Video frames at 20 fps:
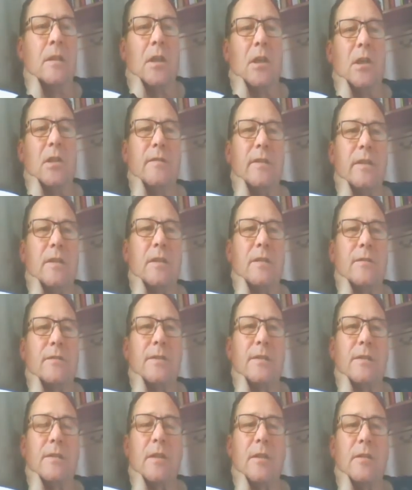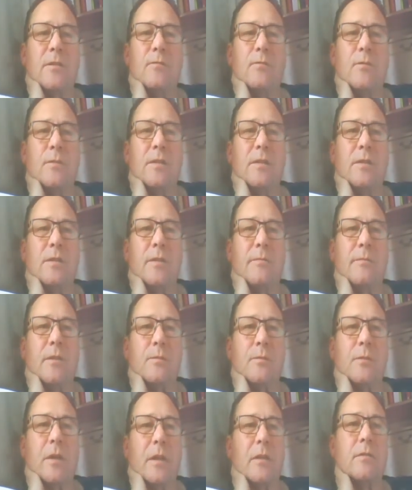over half a stone, which I'm
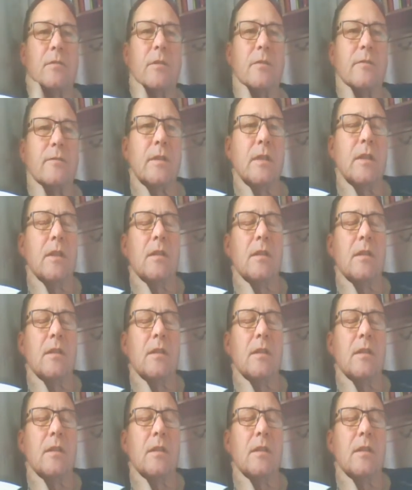not proud of.